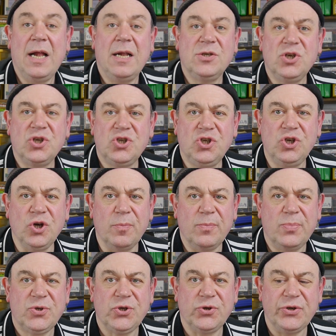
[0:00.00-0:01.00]
I'll just
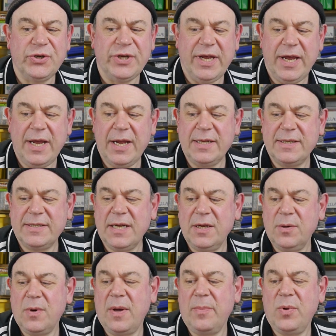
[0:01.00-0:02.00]
jump Sunday and tell
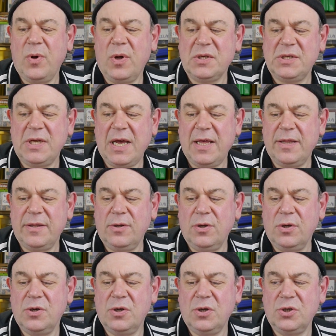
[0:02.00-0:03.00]
you what I bought at the
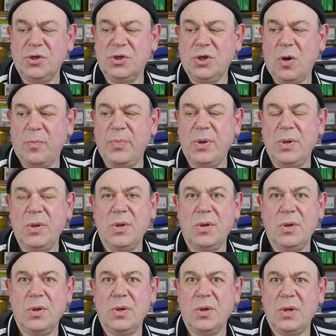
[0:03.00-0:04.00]
local shop
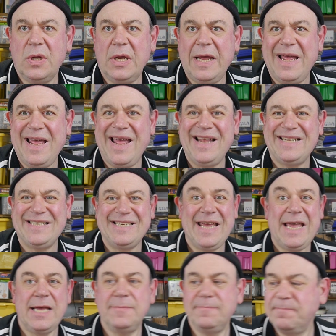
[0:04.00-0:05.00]
uh,
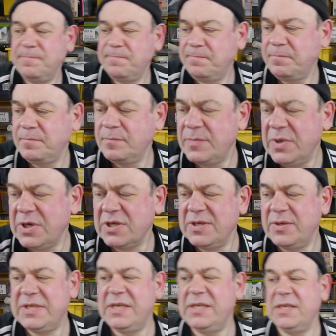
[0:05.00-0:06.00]
today, because
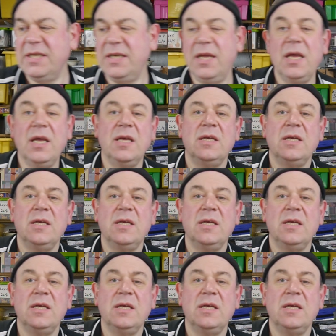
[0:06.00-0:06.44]
it's easy.